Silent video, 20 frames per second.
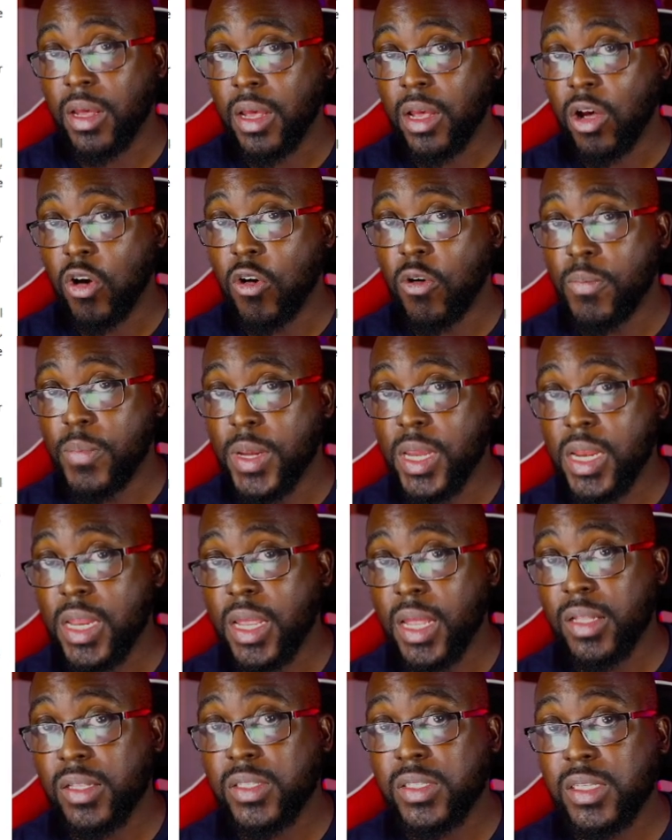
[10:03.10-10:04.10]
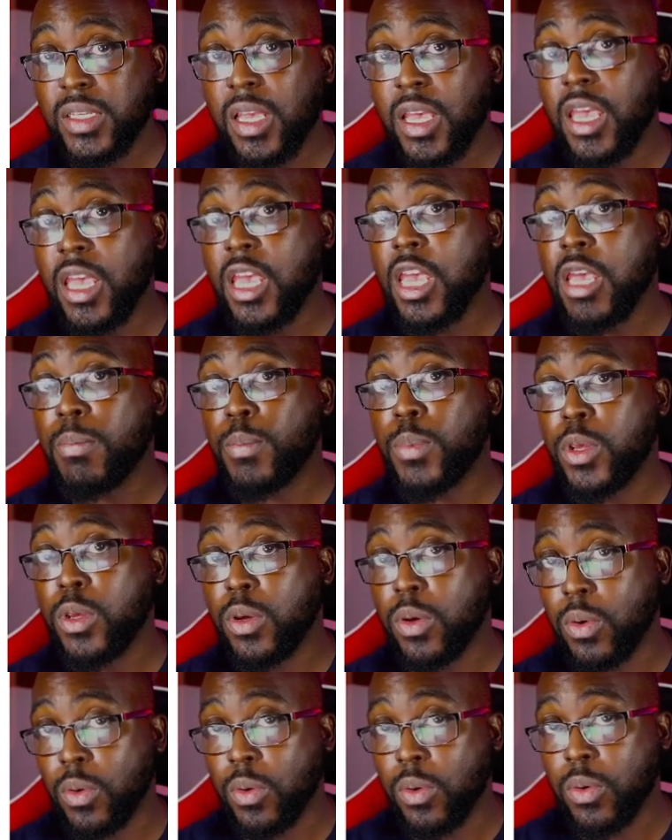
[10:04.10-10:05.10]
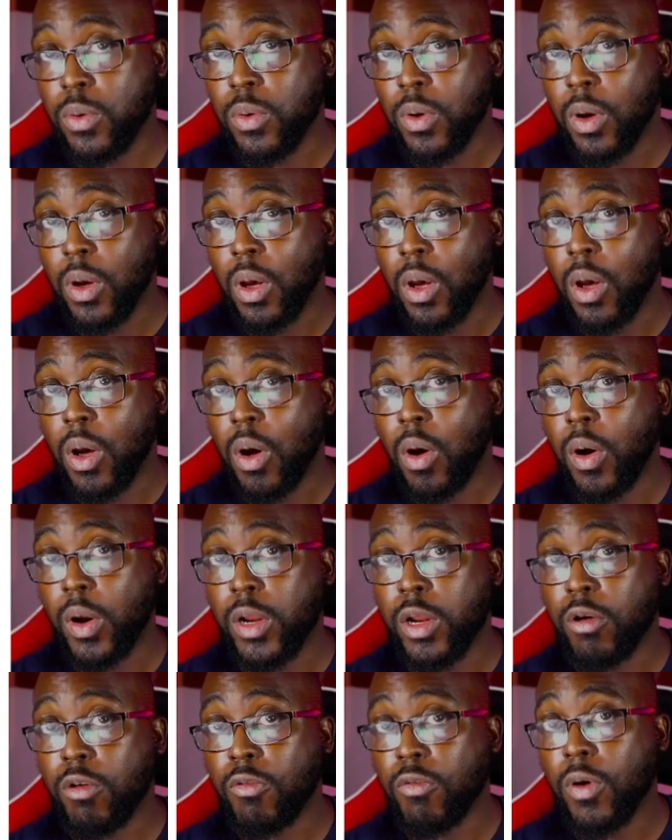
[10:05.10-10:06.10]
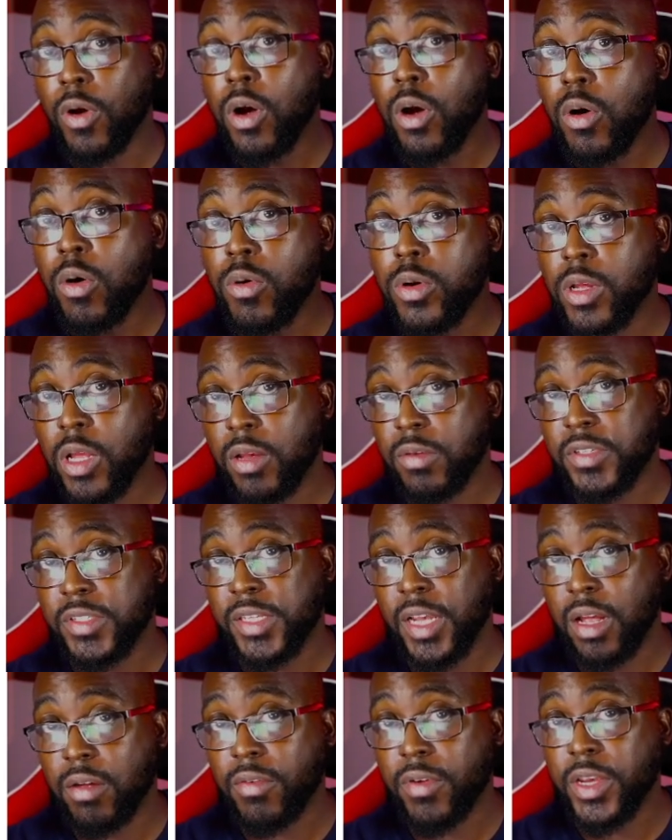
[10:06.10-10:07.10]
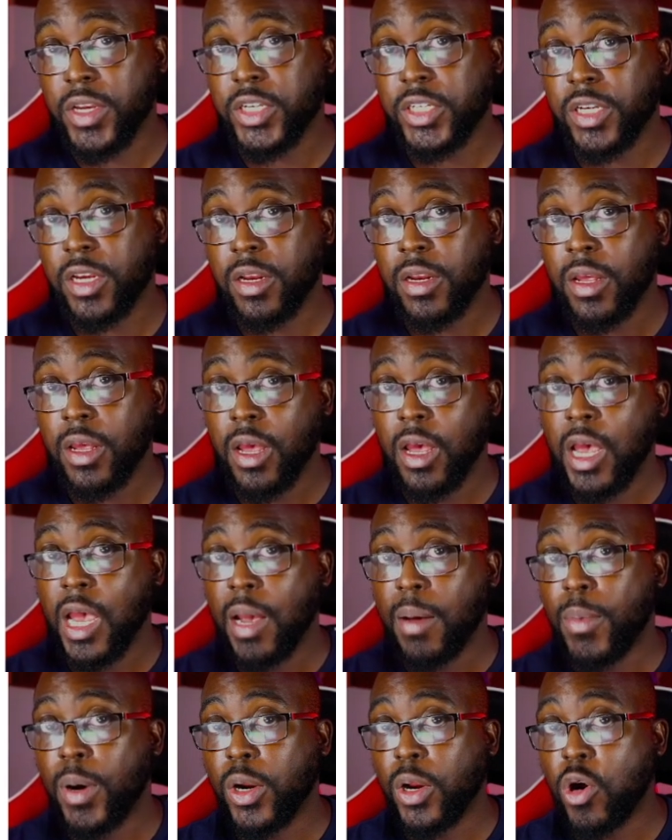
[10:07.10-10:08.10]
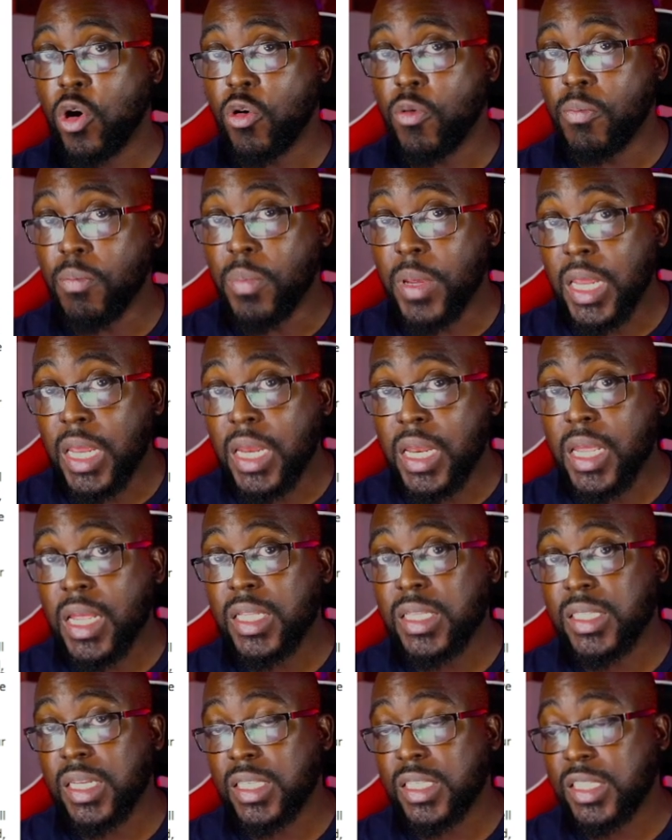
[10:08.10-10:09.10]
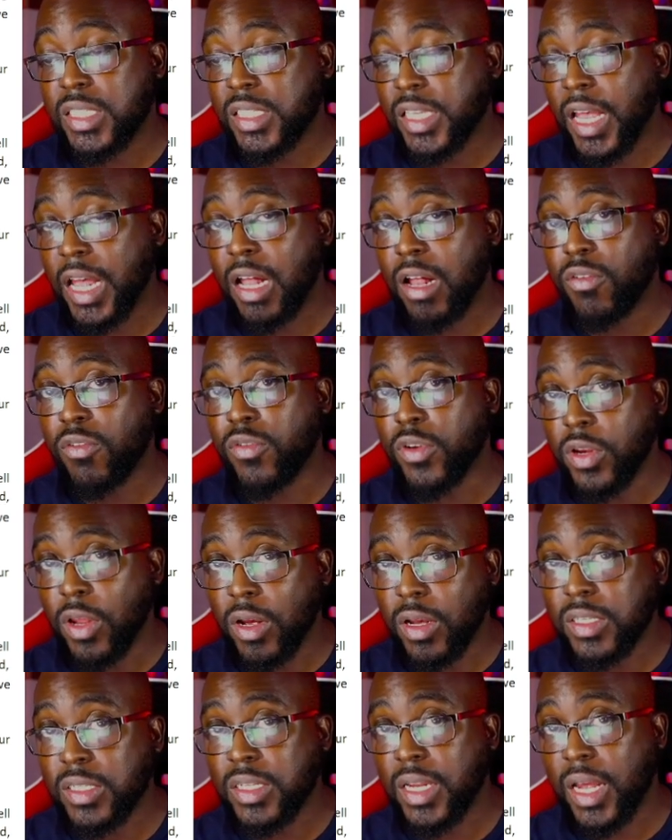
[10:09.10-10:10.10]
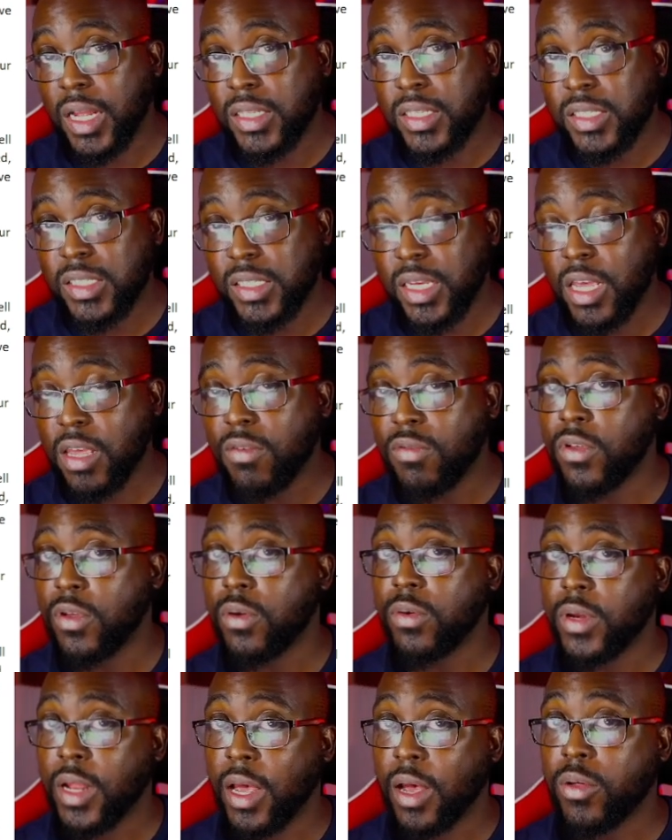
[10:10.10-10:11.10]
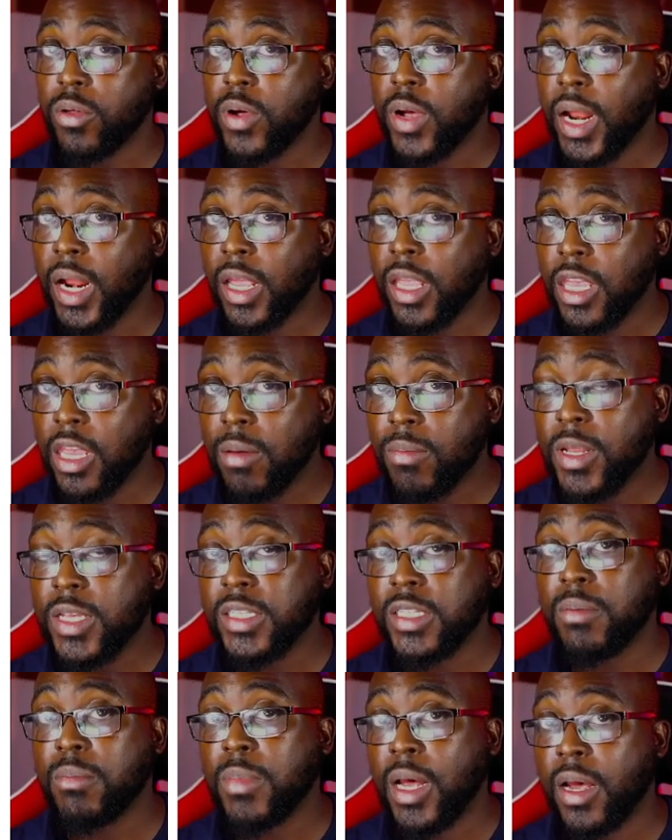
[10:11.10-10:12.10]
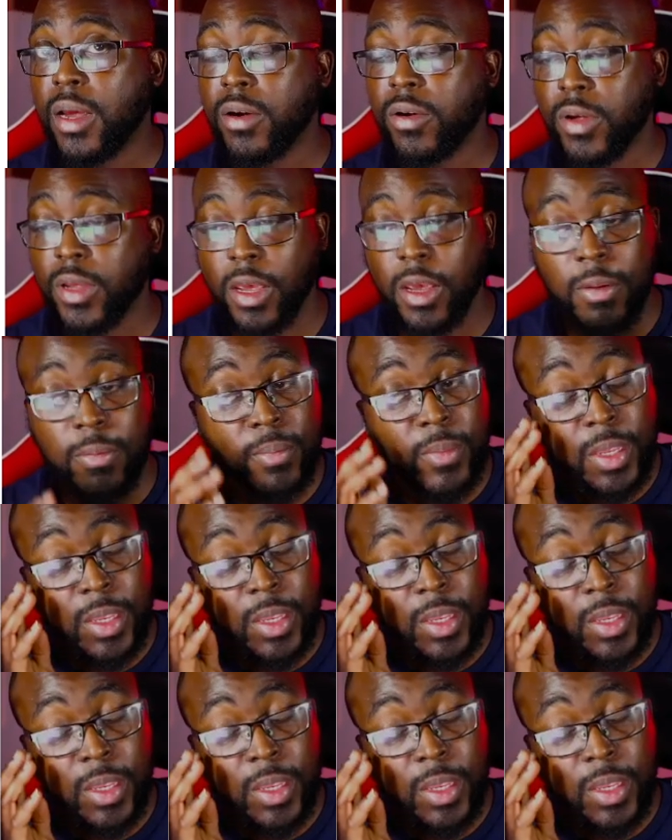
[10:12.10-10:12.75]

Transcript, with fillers: Obedience keep you on a road of salvation, but obedience itself does not save you. Now you got to keep this in mind, okay?